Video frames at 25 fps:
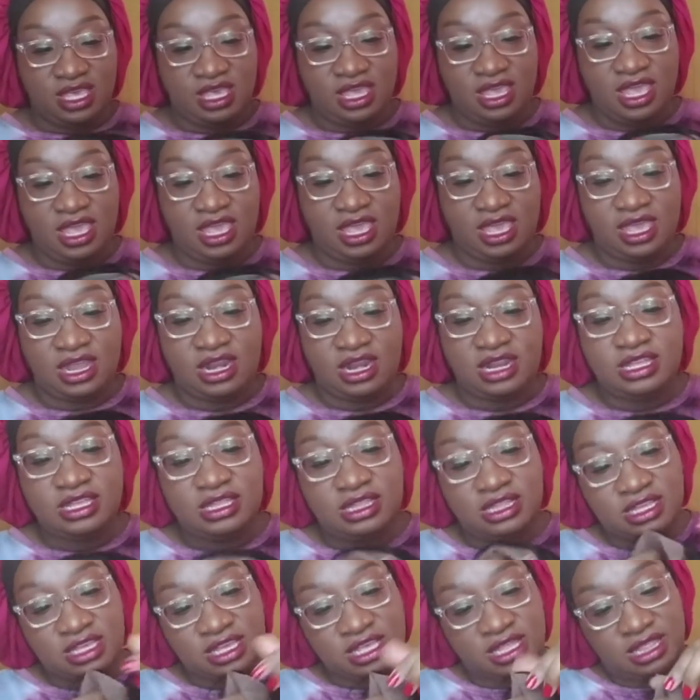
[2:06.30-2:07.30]
And it
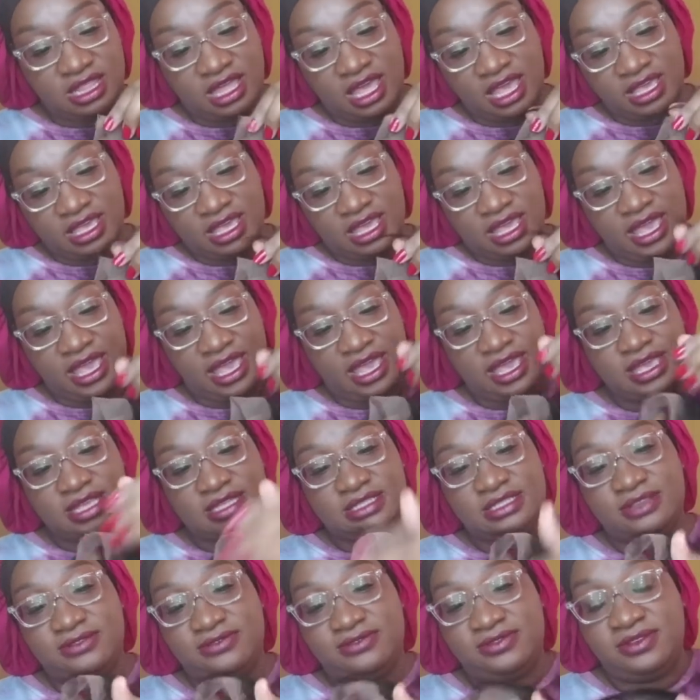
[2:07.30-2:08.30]
looking like it
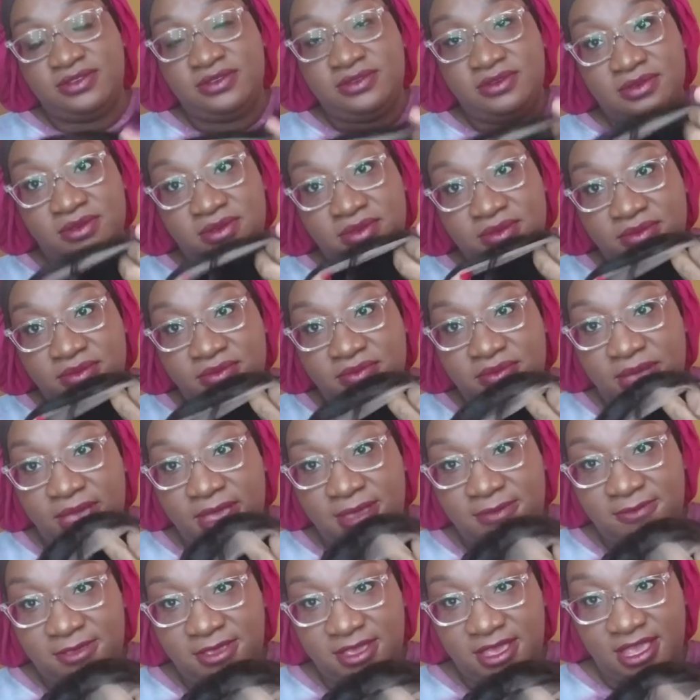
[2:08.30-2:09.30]
has a few
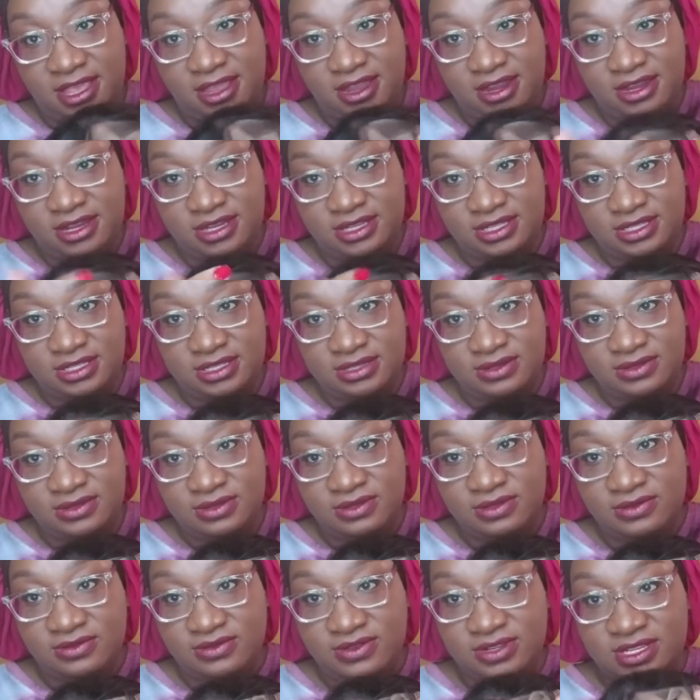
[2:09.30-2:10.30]
baby hairs,
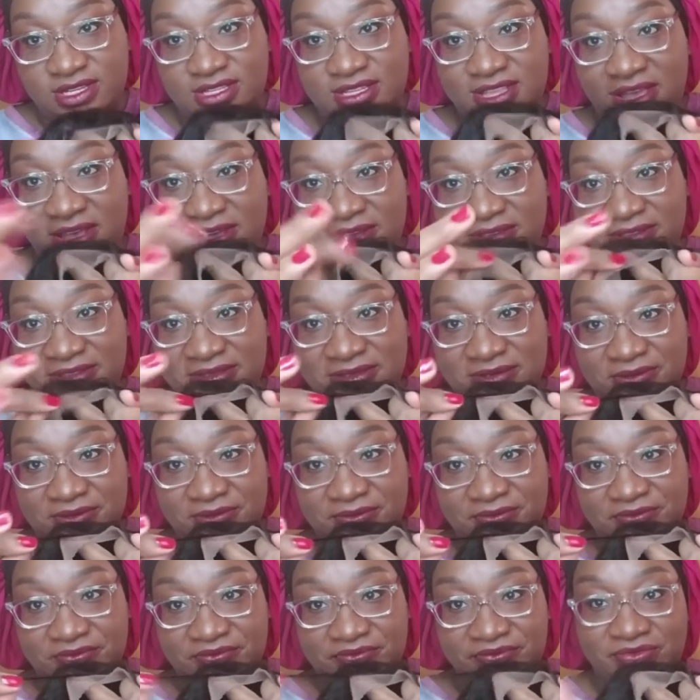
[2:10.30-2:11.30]
which is
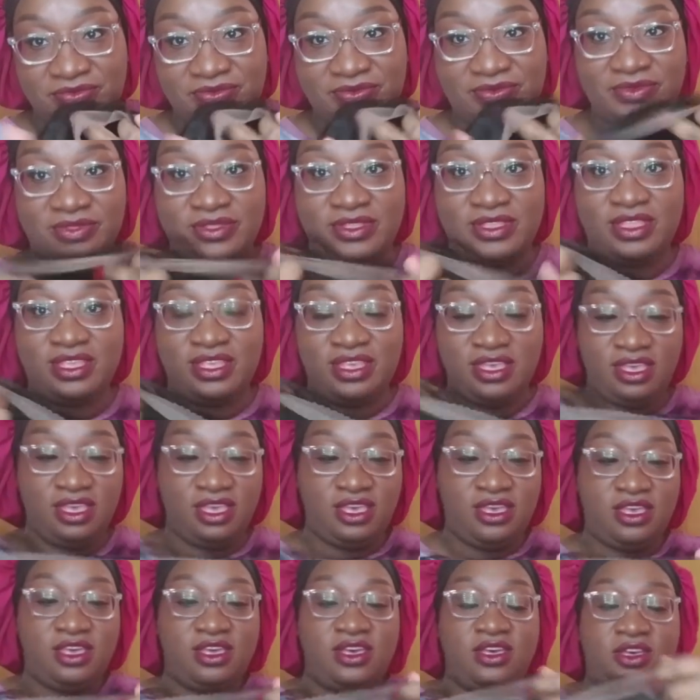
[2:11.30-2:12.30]
awesome.
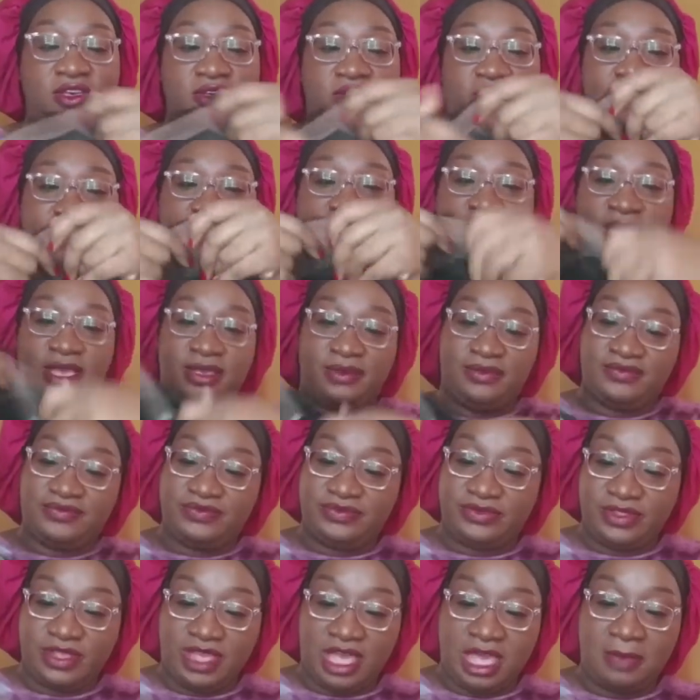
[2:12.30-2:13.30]
Okay,
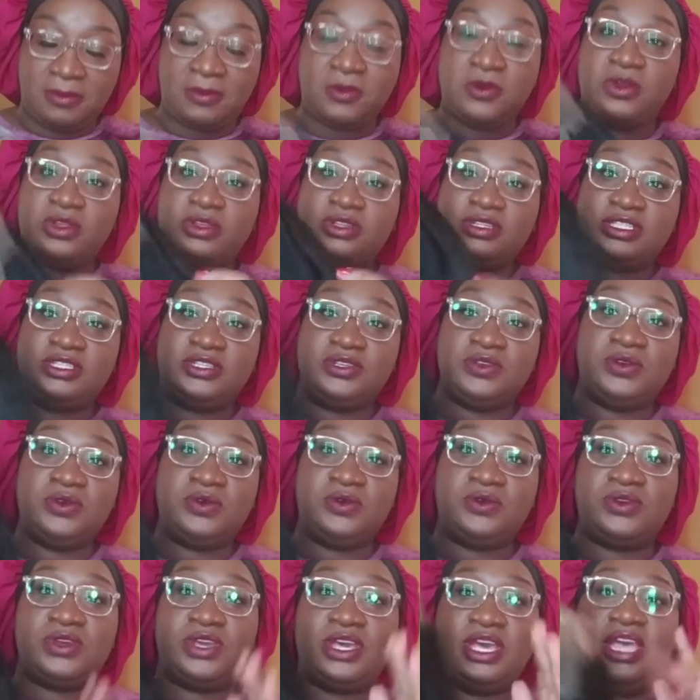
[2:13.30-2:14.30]
I'm going
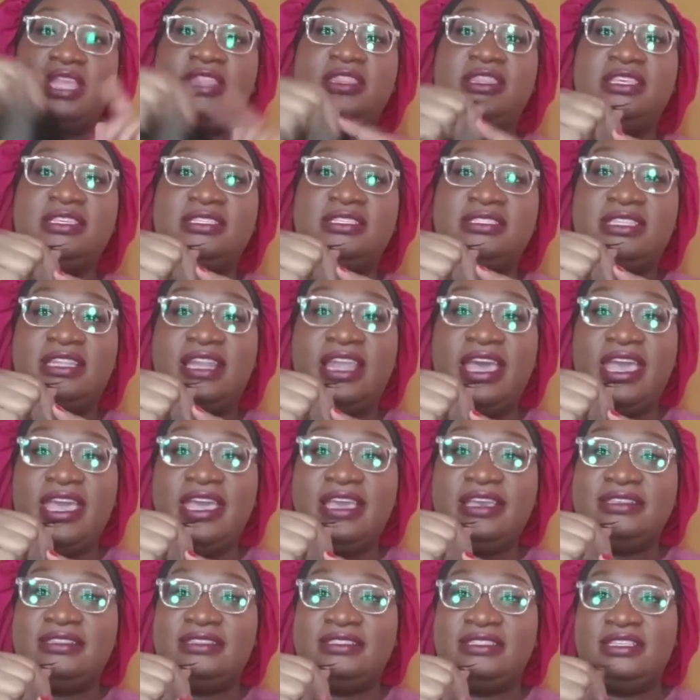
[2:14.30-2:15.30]
to cut this
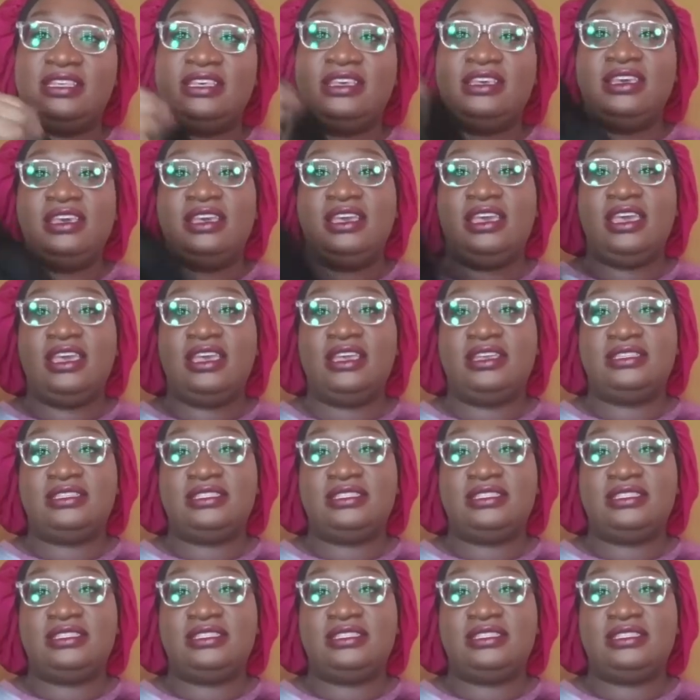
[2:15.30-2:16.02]
lace and